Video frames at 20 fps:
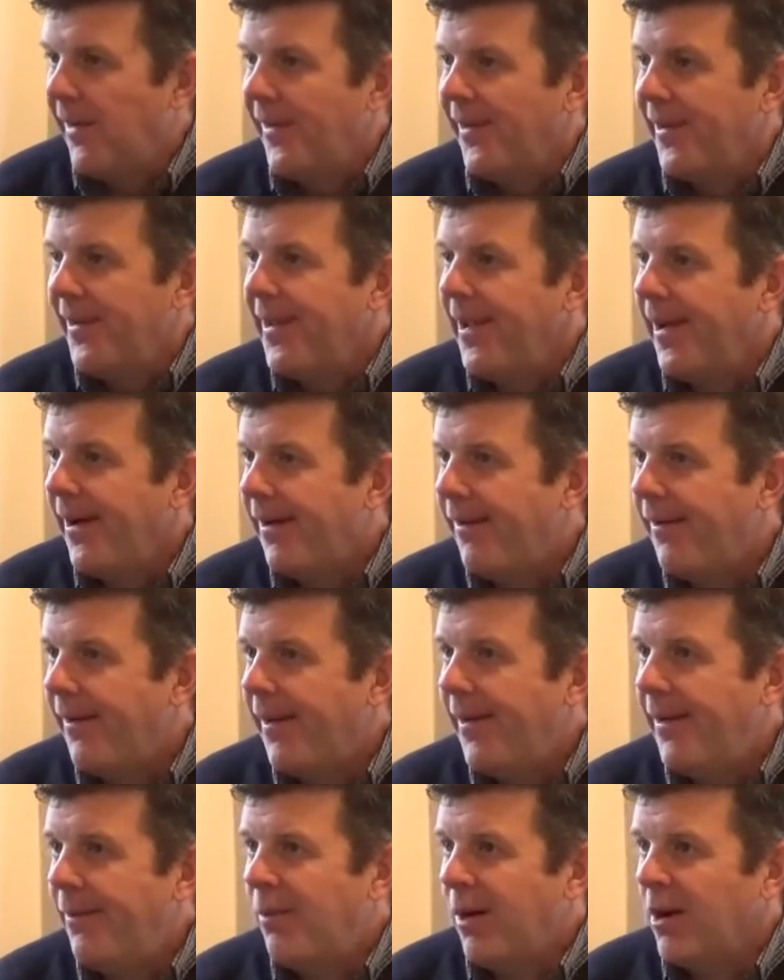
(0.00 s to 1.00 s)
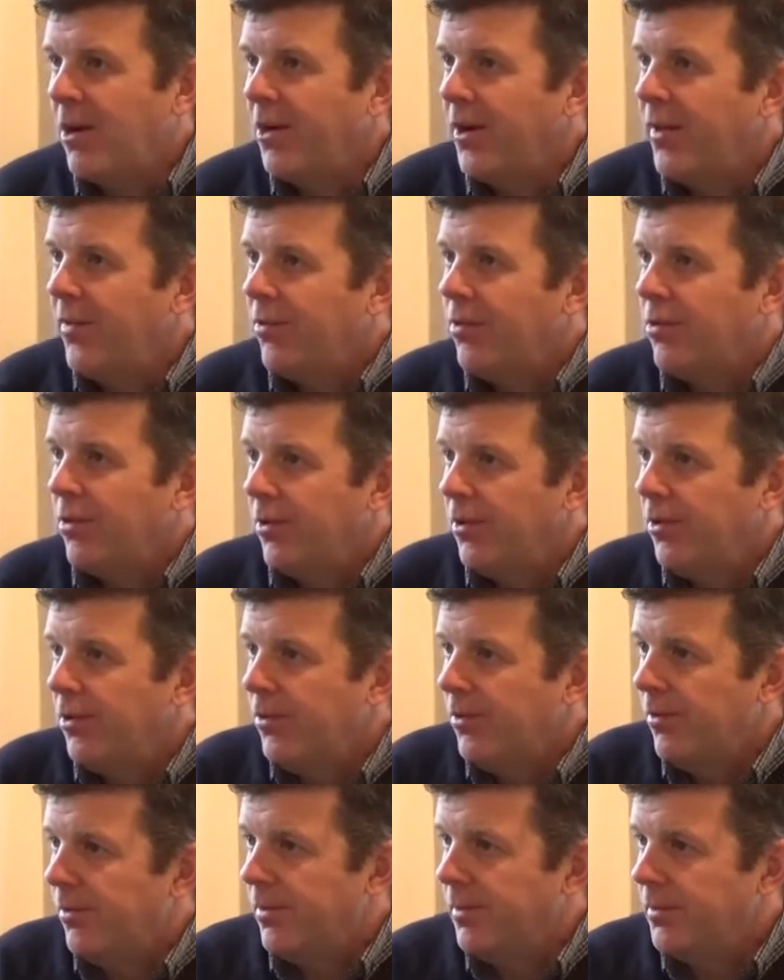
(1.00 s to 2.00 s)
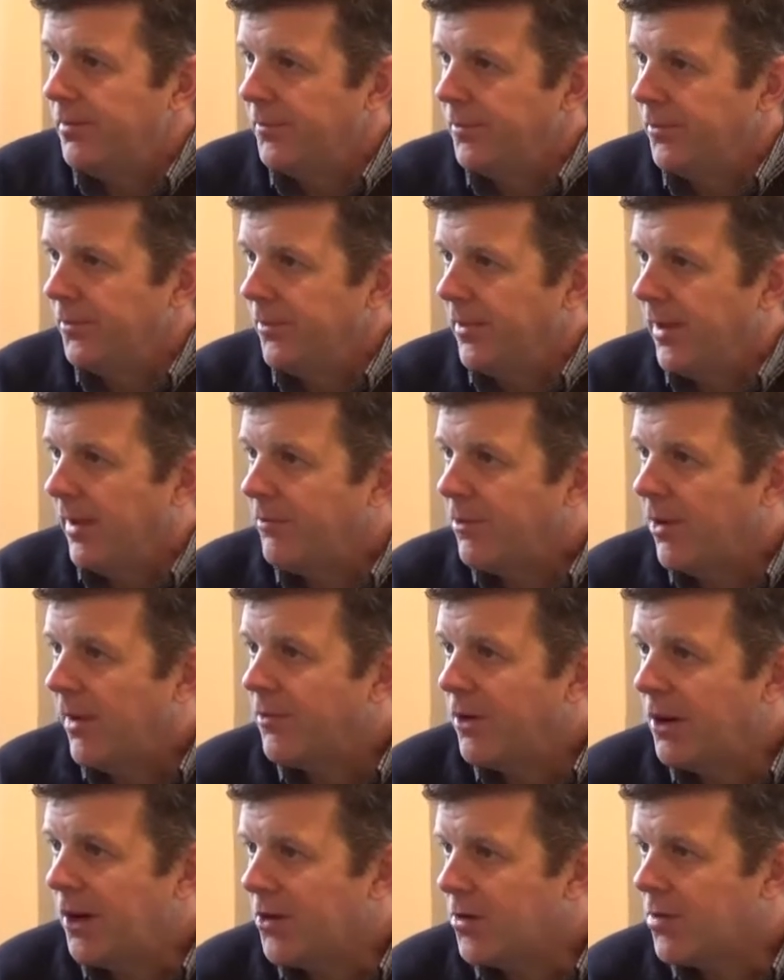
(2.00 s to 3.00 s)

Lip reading: Yeah, I've done a lot